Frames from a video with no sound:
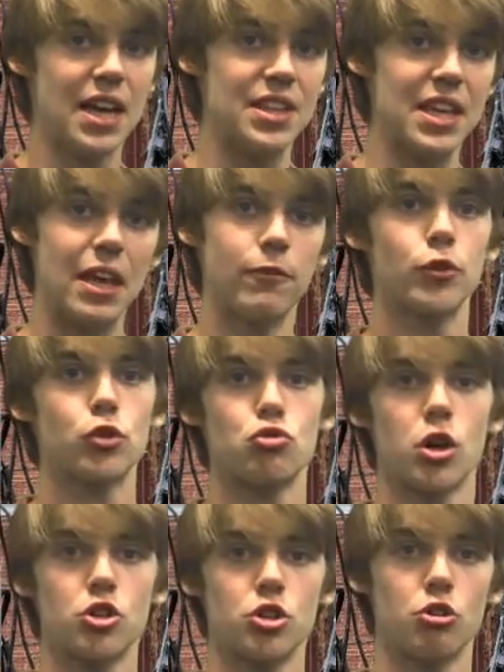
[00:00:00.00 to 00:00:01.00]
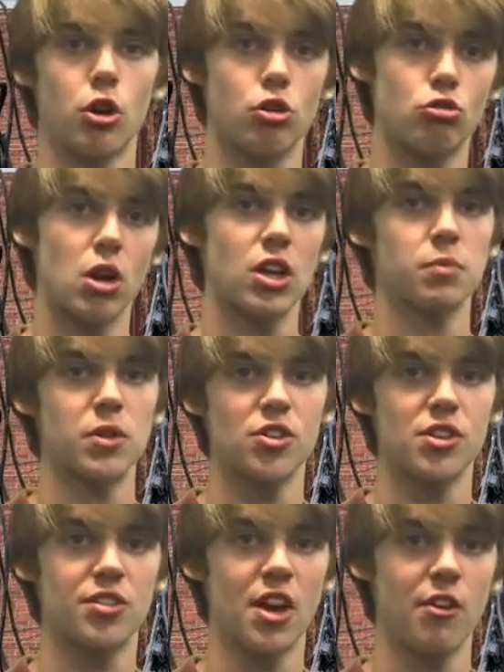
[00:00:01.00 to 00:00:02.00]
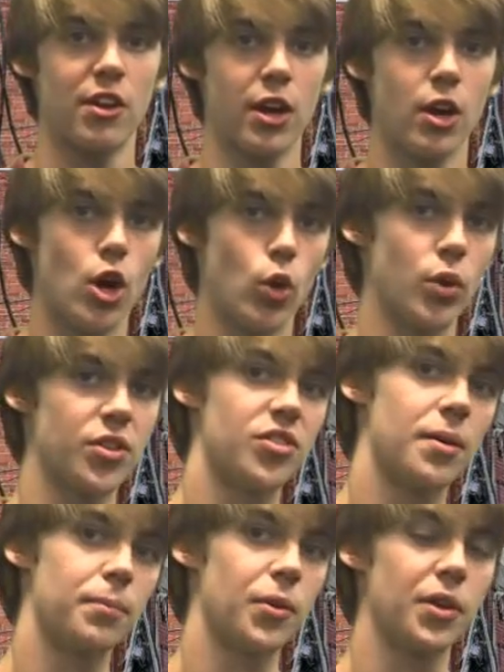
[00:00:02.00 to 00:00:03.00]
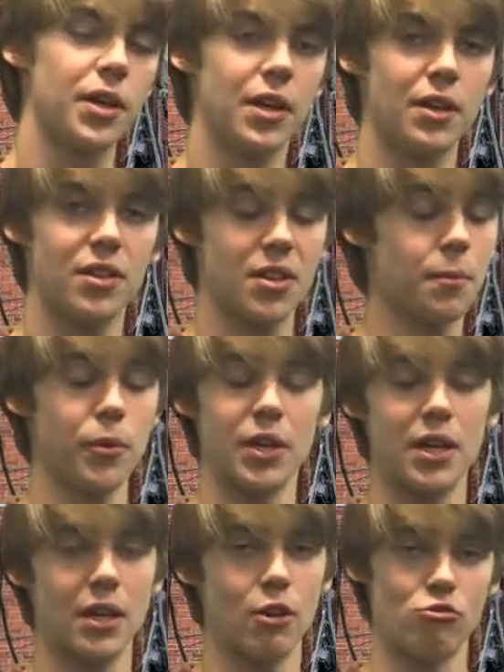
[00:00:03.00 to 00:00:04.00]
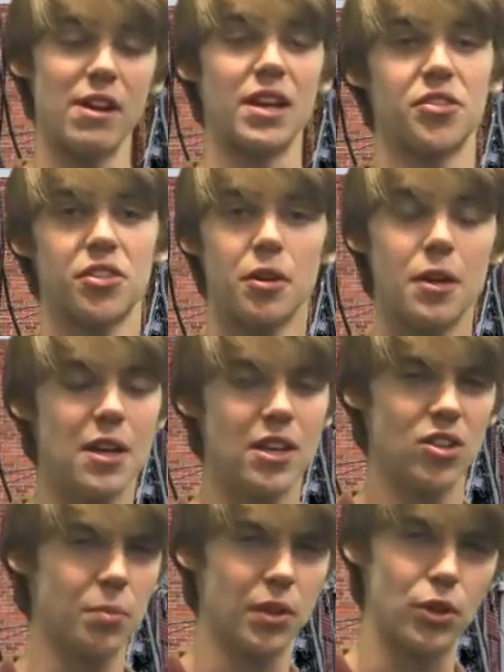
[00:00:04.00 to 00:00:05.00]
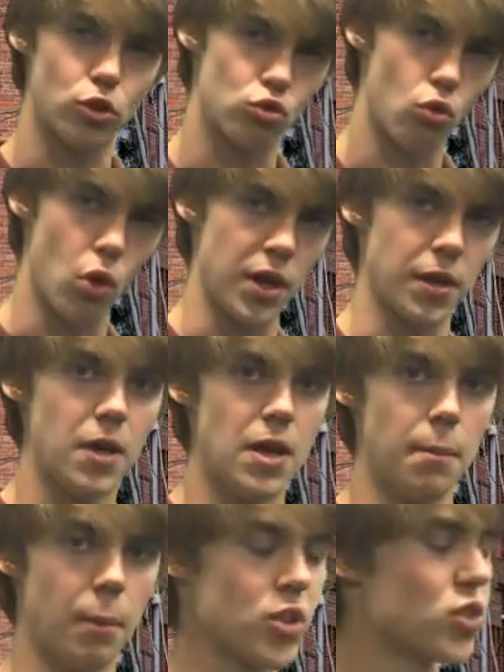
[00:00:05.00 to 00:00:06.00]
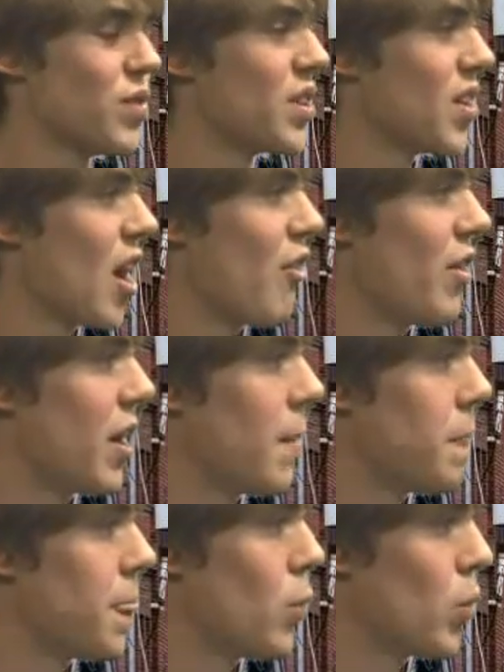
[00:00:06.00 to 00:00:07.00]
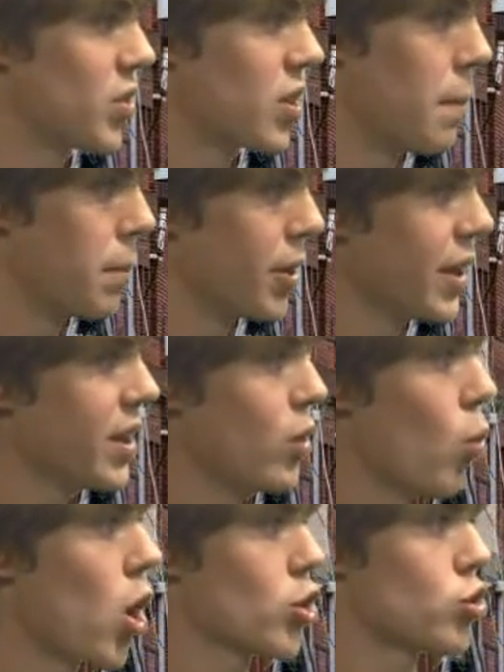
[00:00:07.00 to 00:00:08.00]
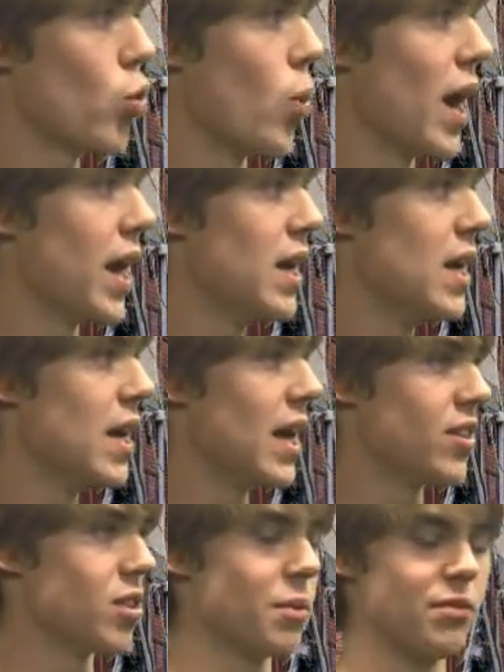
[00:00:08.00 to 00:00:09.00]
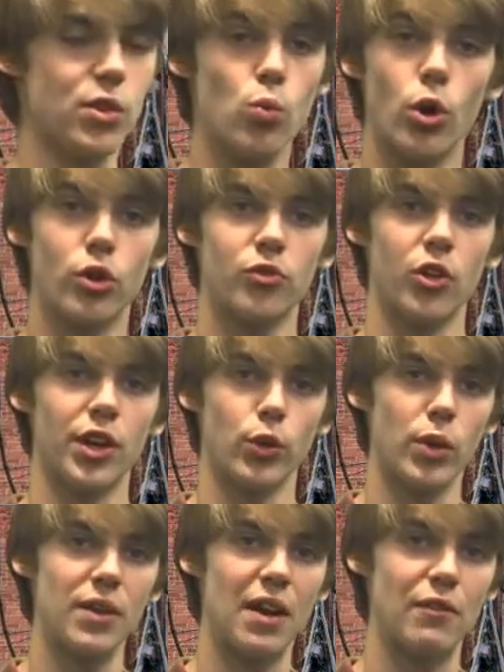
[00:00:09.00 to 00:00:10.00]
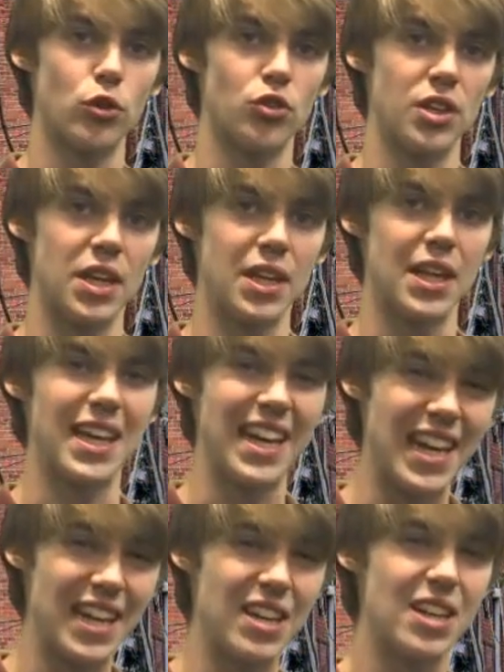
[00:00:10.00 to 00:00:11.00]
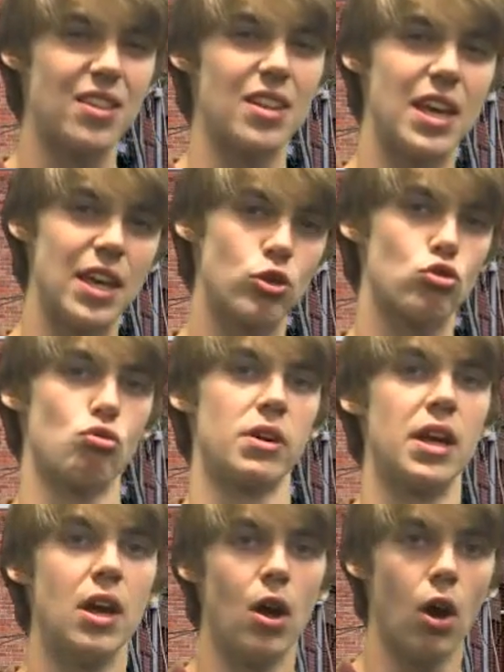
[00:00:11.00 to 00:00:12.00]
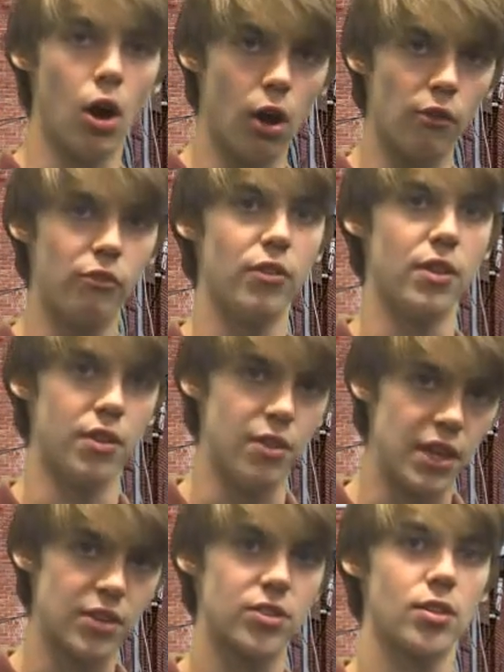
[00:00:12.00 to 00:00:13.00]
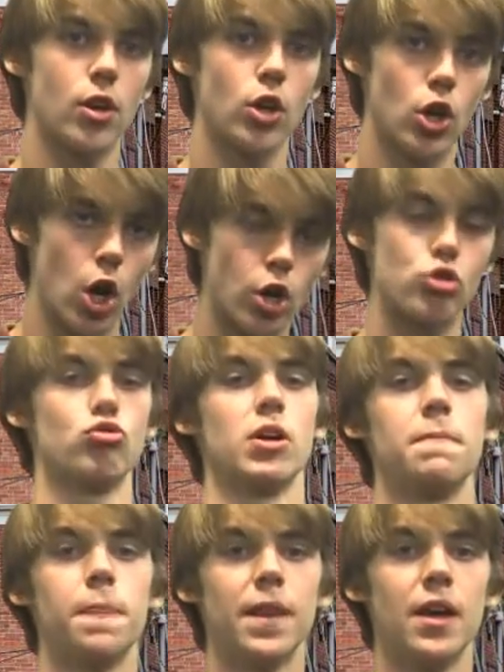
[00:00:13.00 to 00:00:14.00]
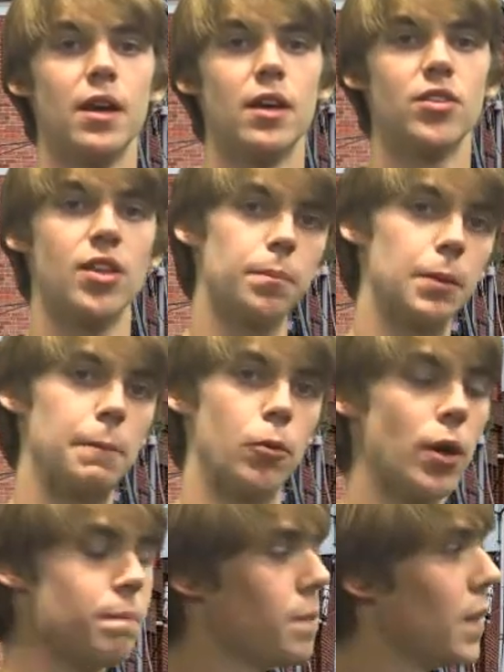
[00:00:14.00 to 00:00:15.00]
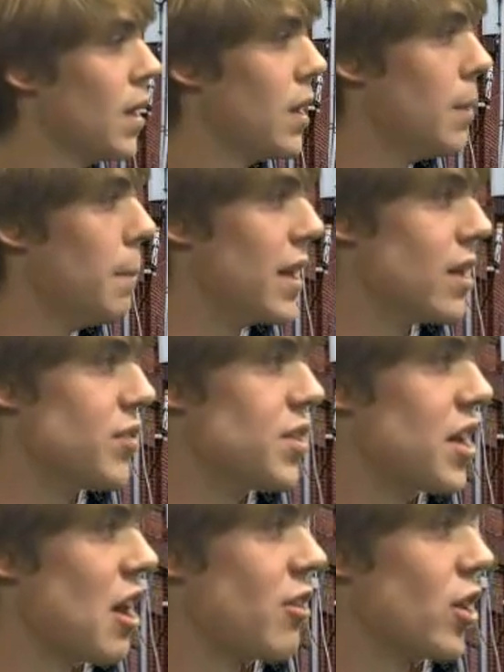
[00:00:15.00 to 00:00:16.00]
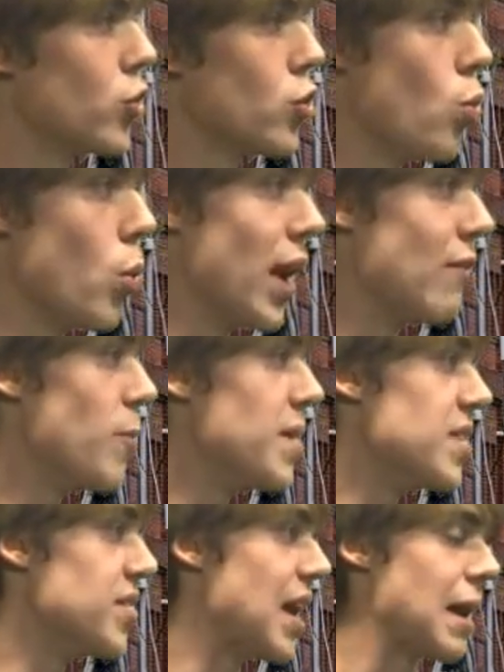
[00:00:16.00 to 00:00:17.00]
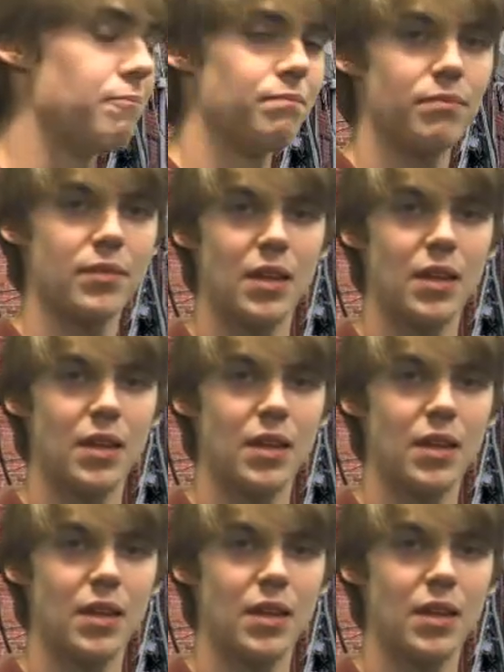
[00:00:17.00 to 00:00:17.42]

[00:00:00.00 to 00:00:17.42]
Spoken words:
and the infrastructure across much of this area was simply erased, simply destroyed. Much of this area was completely washed away in some of the worst flooding we've ever seen in the history of this country. Simply put, many of these areas will never be the same.